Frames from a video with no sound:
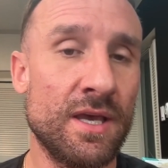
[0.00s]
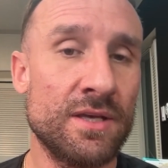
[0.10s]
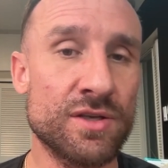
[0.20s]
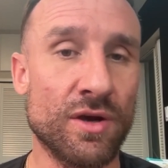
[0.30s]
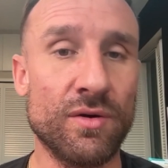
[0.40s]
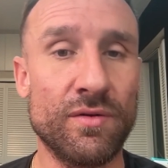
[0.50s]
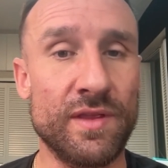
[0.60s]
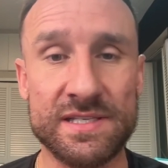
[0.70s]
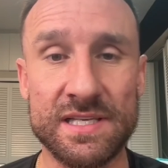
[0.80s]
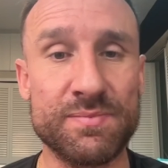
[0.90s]
So
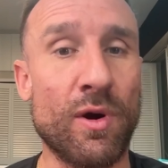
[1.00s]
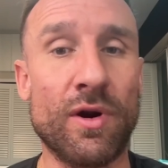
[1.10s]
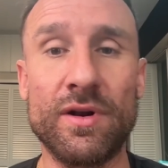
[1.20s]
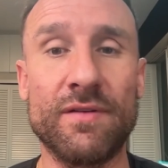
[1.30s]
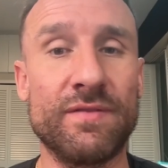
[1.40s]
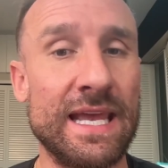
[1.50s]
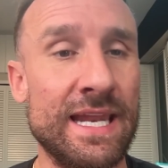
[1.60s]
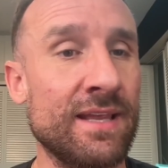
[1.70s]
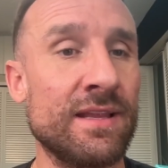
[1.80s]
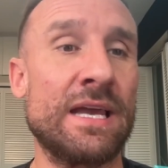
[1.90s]
this is part of
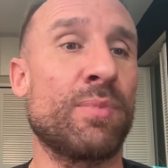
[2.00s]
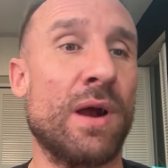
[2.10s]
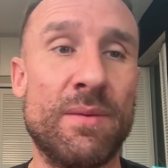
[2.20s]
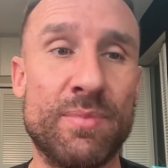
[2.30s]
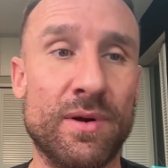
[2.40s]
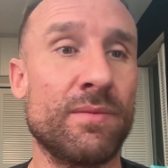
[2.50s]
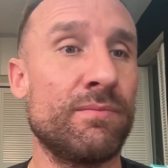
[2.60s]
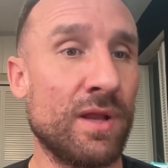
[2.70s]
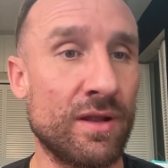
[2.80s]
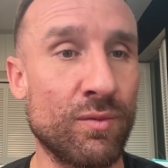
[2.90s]
getting like proper
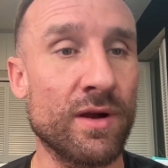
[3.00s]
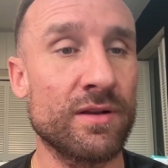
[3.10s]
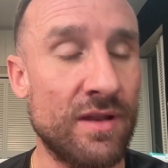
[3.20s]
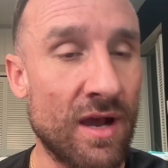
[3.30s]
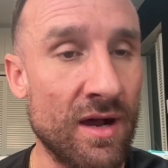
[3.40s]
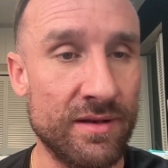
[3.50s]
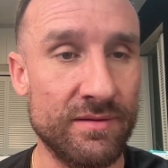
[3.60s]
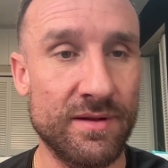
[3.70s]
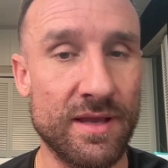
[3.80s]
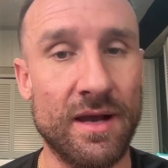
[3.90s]
blood work done.
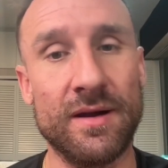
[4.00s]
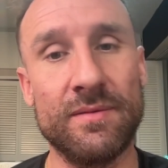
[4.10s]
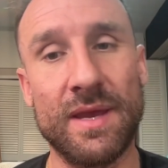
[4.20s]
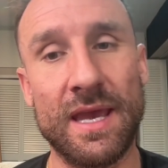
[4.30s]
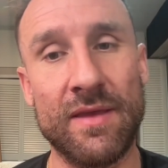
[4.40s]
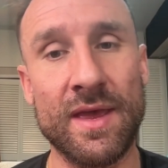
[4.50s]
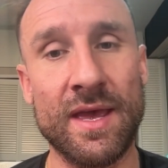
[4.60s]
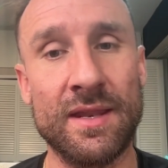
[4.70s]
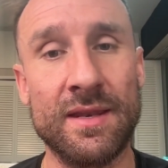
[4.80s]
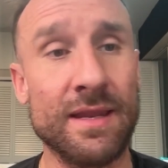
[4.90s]
And
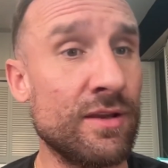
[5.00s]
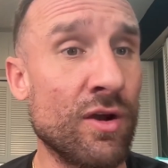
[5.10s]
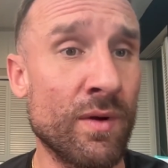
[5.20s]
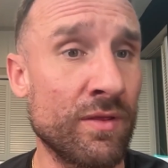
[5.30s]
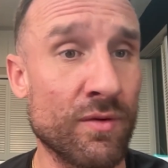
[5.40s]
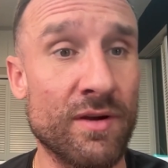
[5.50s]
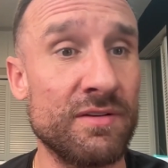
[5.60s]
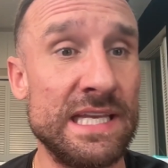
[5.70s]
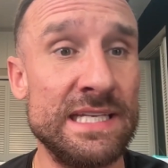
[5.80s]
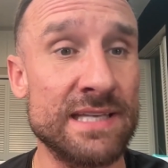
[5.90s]
then going through our
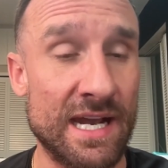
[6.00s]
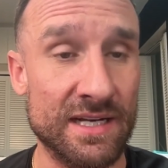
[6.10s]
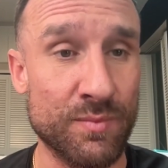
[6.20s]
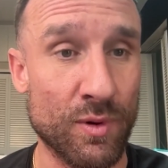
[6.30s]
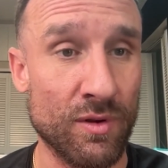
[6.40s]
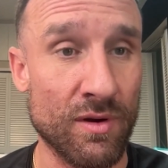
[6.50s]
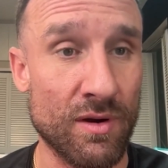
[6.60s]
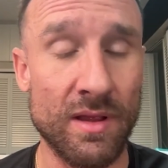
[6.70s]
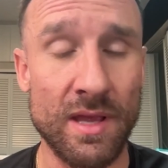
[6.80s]
detox protocol.